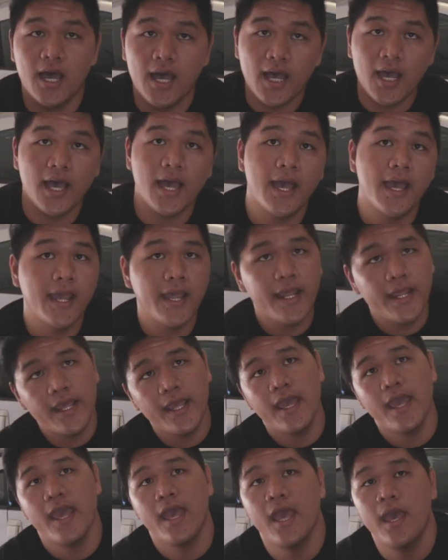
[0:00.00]
I
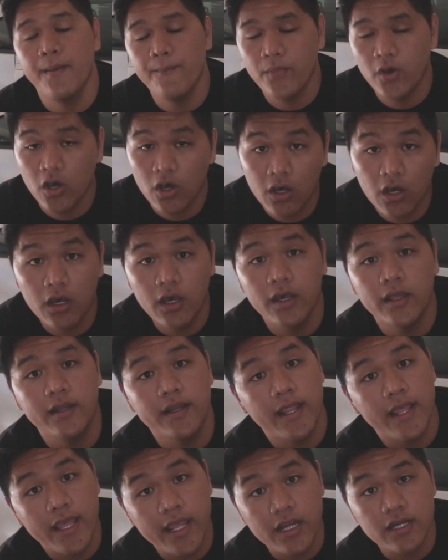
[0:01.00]
am
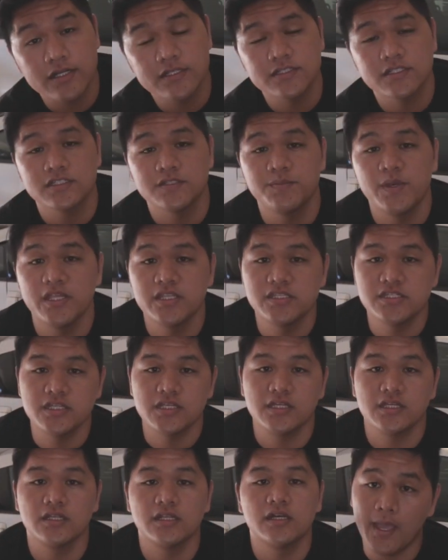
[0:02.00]
on air
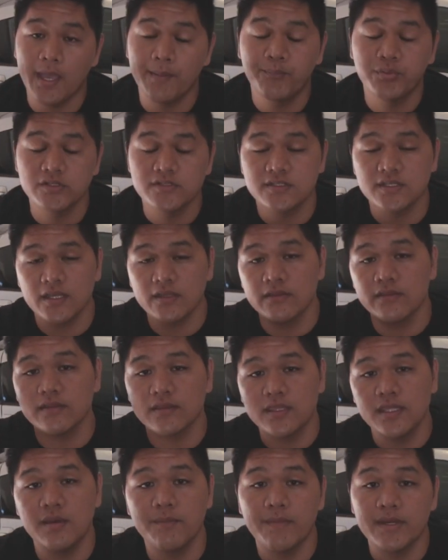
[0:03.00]
suspension. I put together the
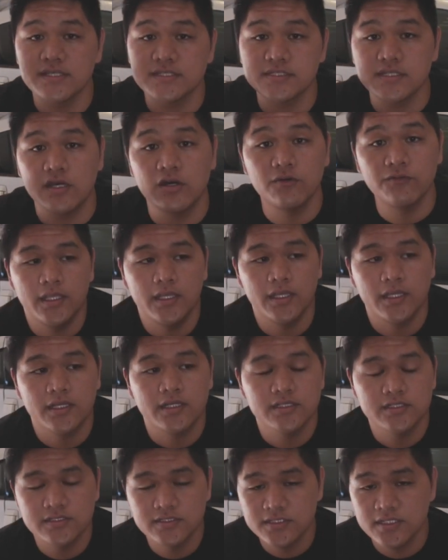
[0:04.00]
kit myself. It
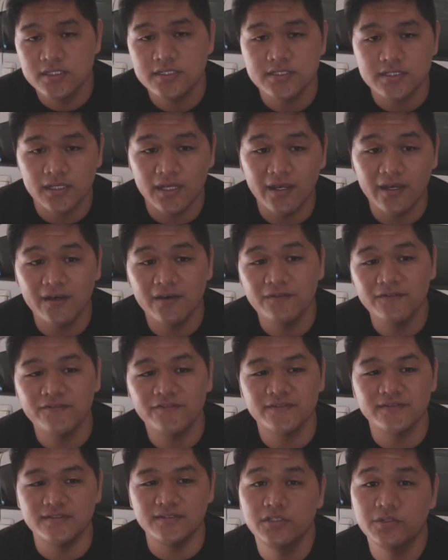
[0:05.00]
consists of,
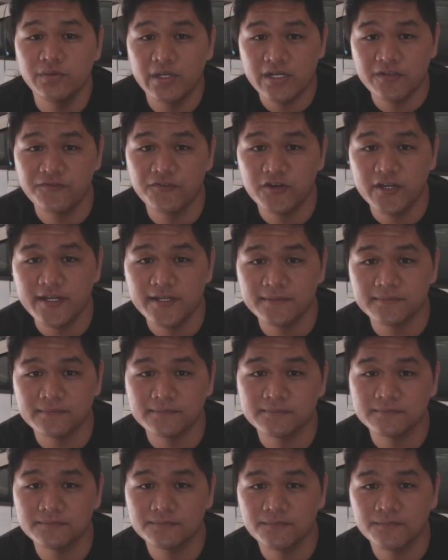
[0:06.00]
you ready for it?
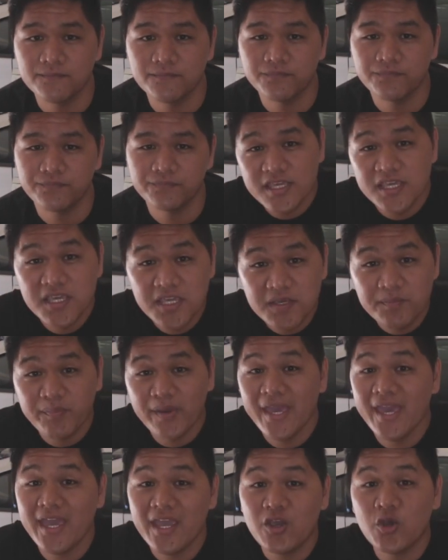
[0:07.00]

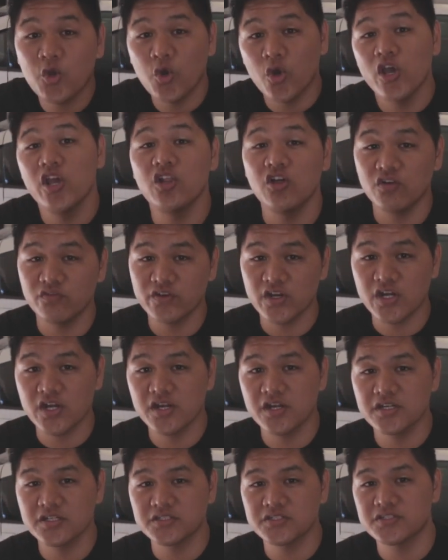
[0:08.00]
eBay
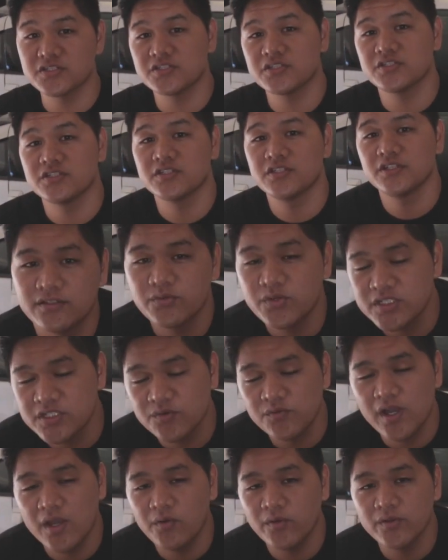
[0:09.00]
coilovers. The
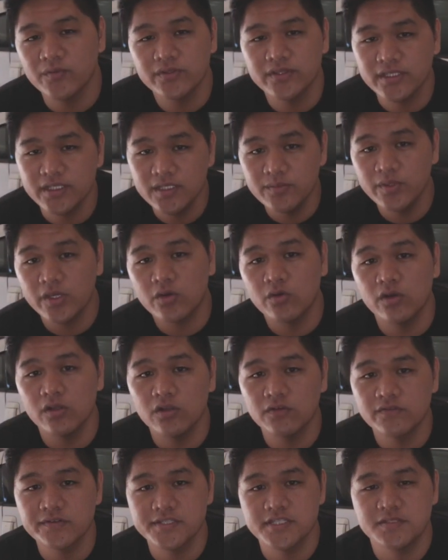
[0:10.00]
reason why I went with eBay
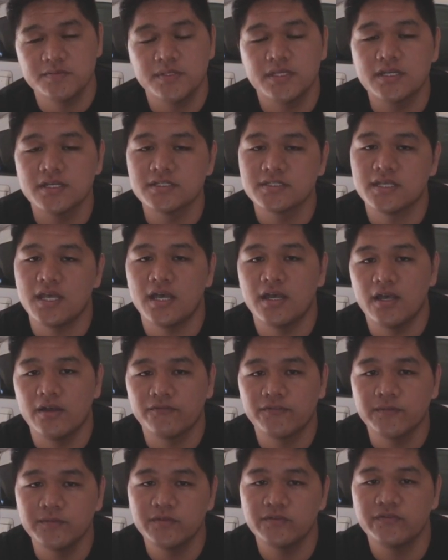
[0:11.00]
coilovers is because
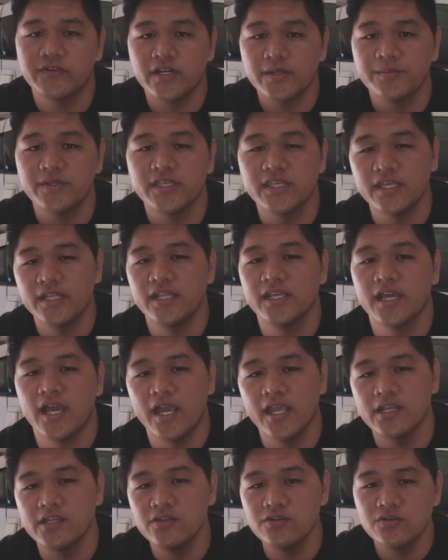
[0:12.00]
from the very beginning,
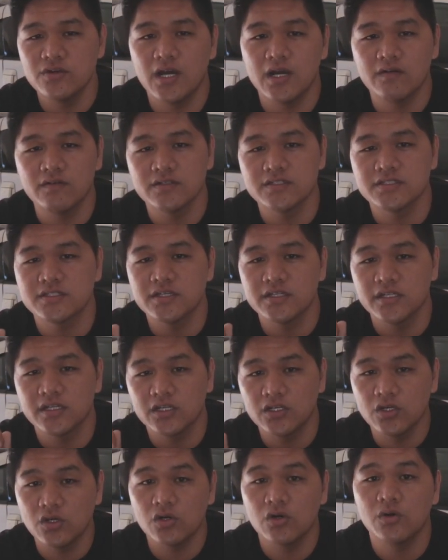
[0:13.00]
I knew I was gonna
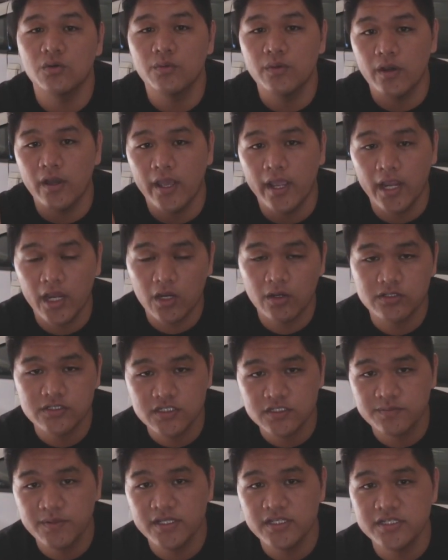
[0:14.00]
go air
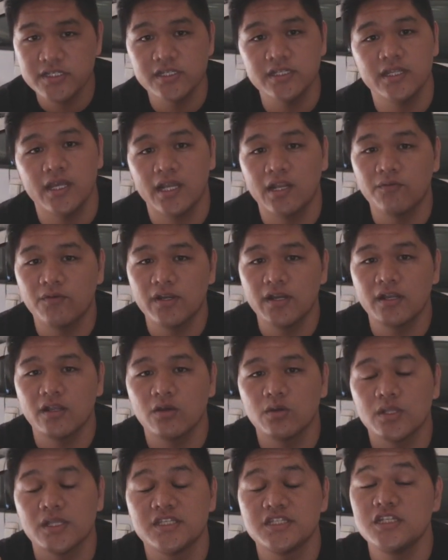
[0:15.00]
suspension and I wanted to
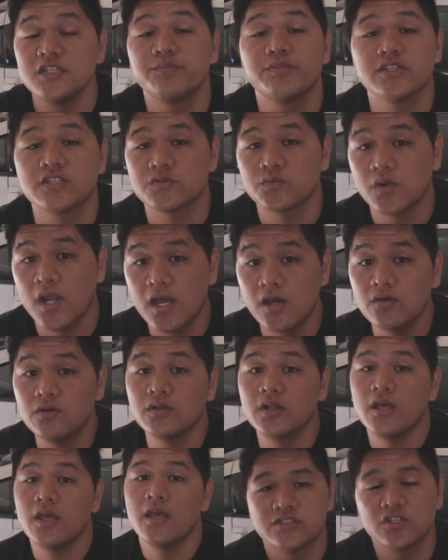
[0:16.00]
go the cheapest
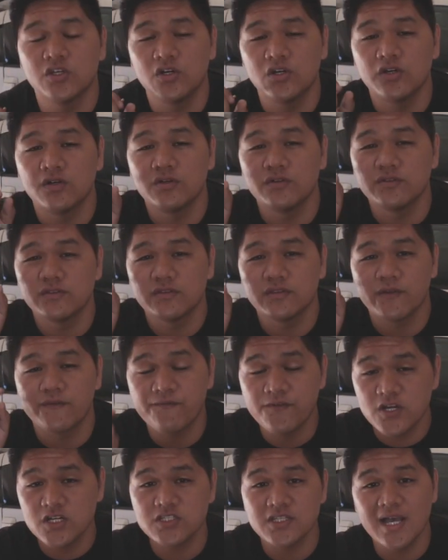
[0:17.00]
route. So the
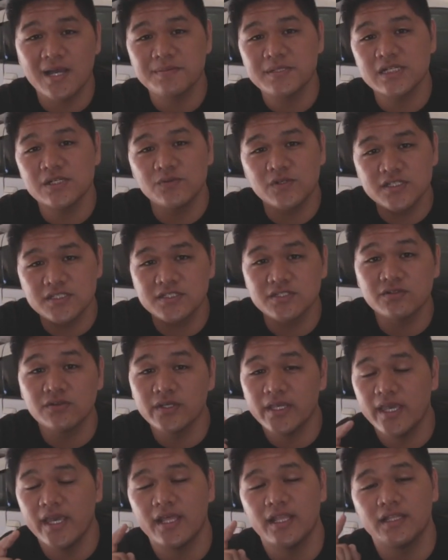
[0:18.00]
first option was to go
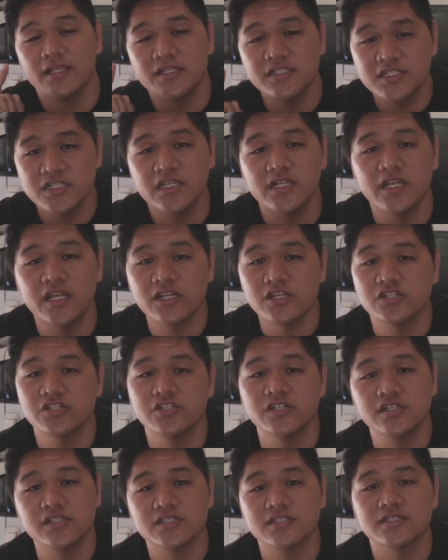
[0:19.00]
get legit air
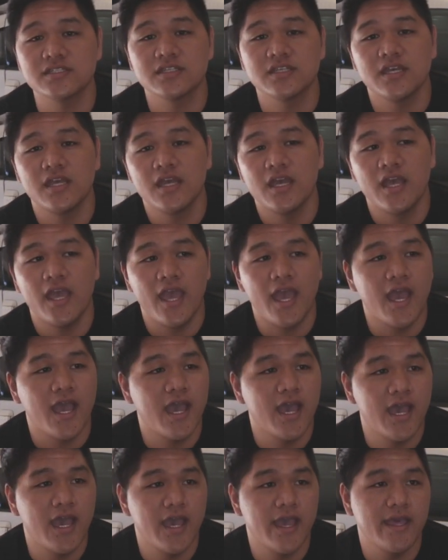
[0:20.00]
struts,
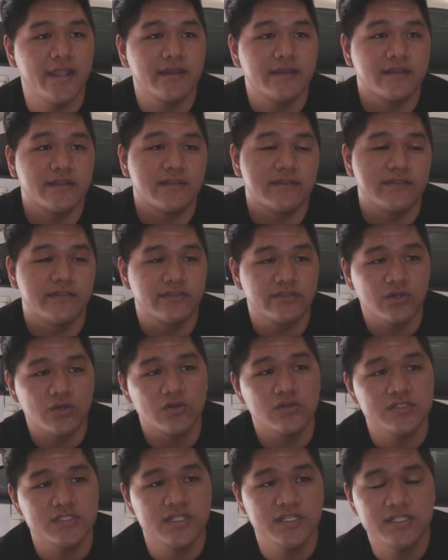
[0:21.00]
and
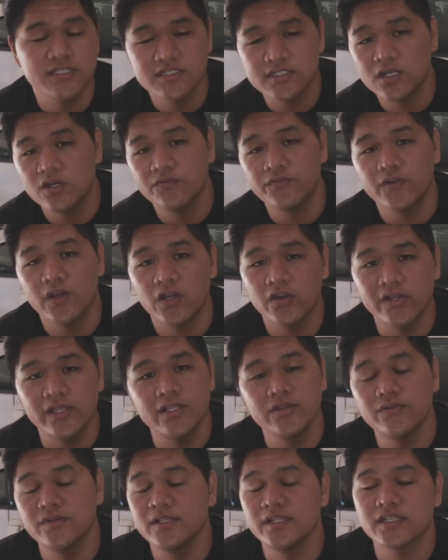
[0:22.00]
those in itself are
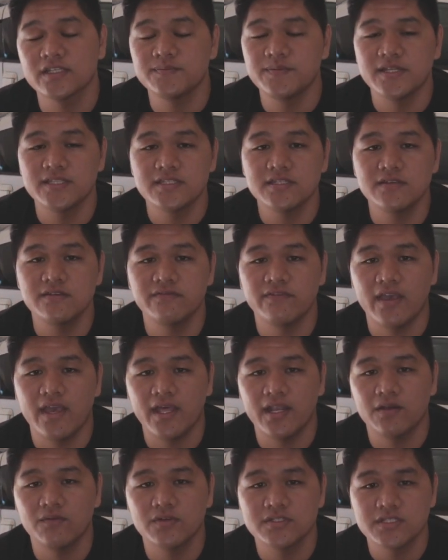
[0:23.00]
really, really expensive
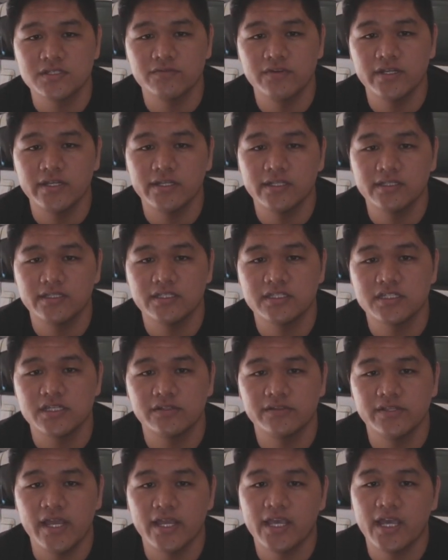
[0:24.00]
and I wasn't ready to dish
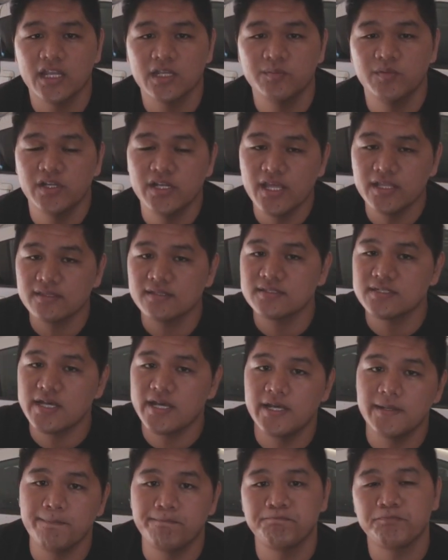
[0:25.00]
out that kind of money at the
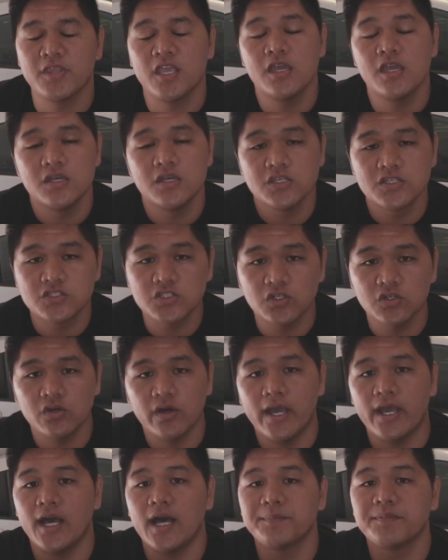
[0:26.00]
time. So
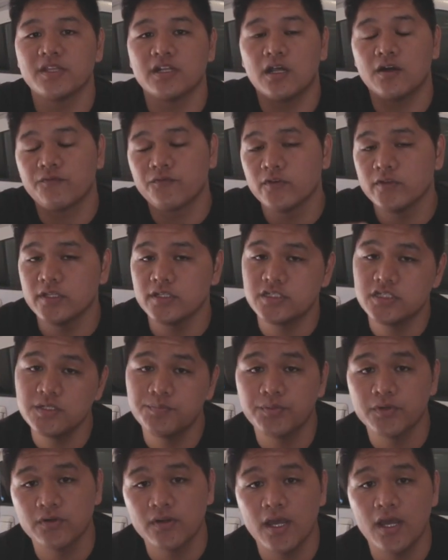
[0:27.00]
I opted out for the
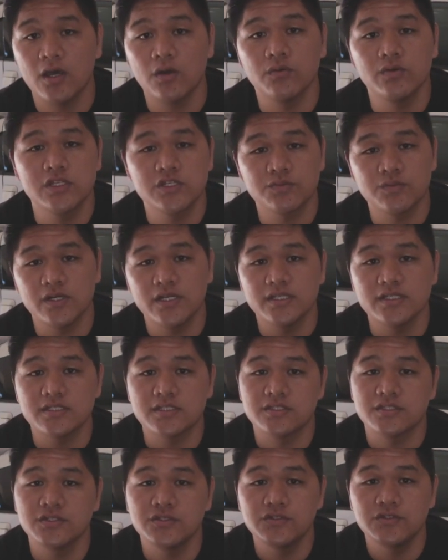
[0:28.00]
cheaper route, which
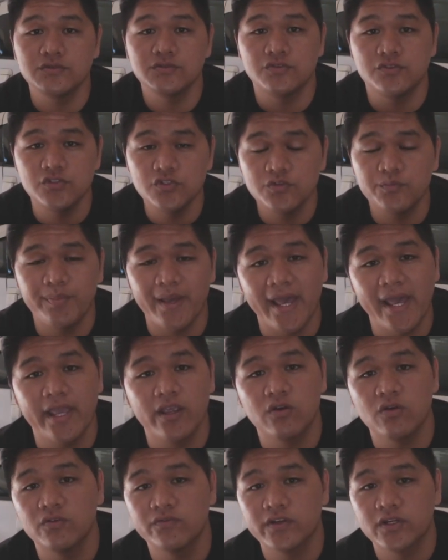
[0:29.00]
was to do
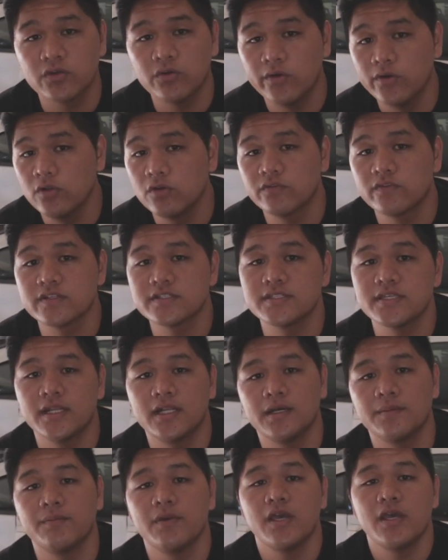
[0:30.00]
bag over coilover
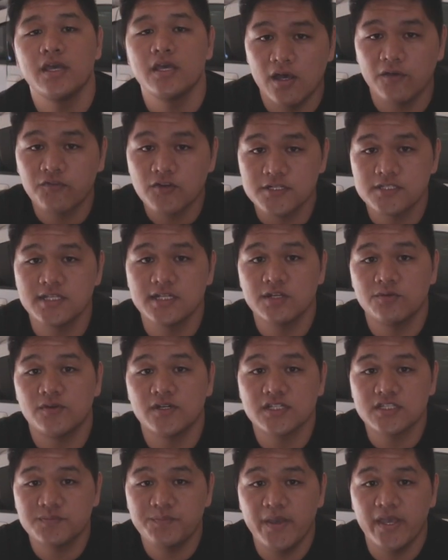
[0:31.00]
setup. Of course, I didn't
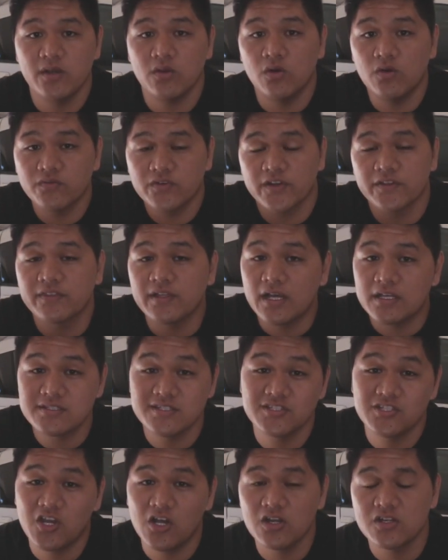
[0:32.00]
want to spend over
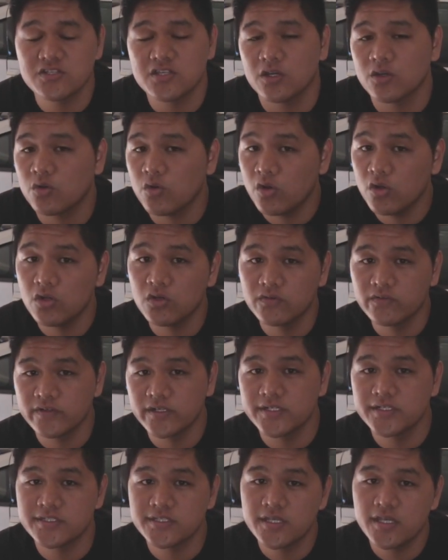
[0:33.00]
$1,000 on
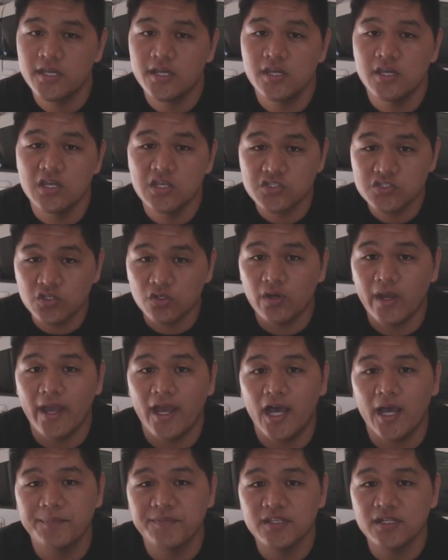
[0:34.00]
coilovers. So I
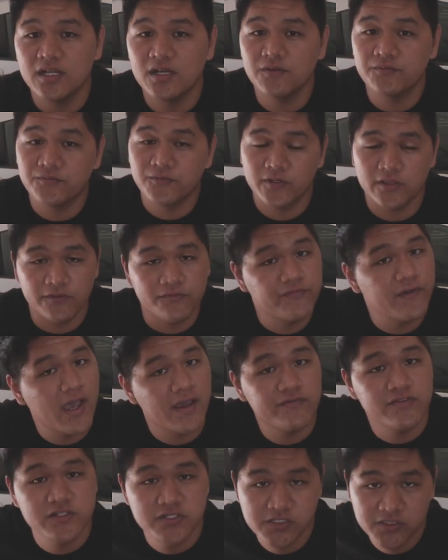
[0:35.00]
opted out for the
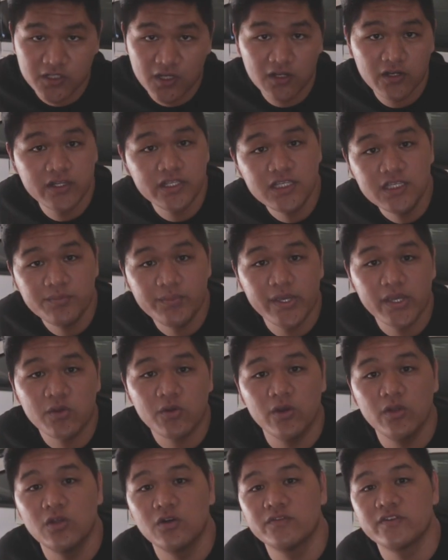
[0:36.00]
$500 eBay
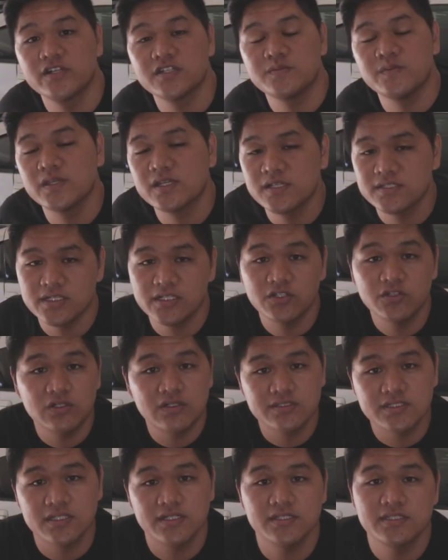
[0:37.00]
coilovers because I knew
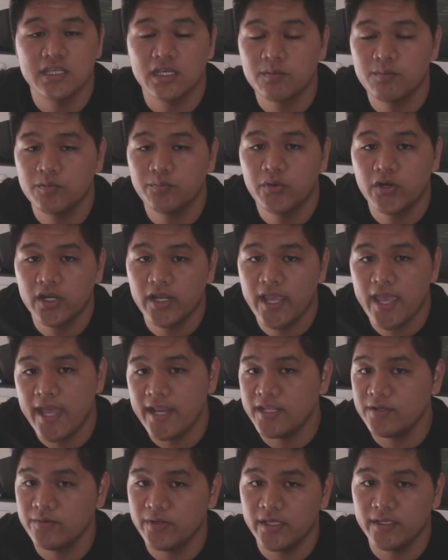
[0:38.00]
I was going to take them apart
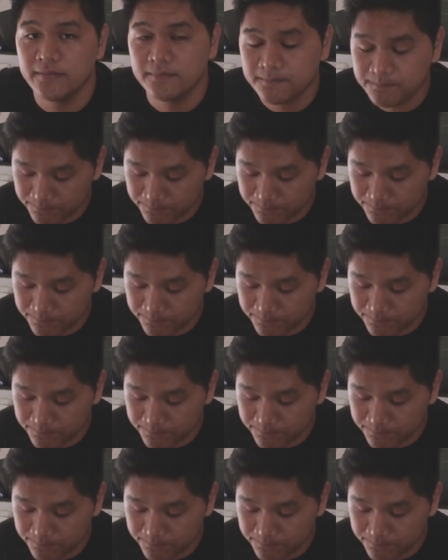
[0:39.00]
anyway,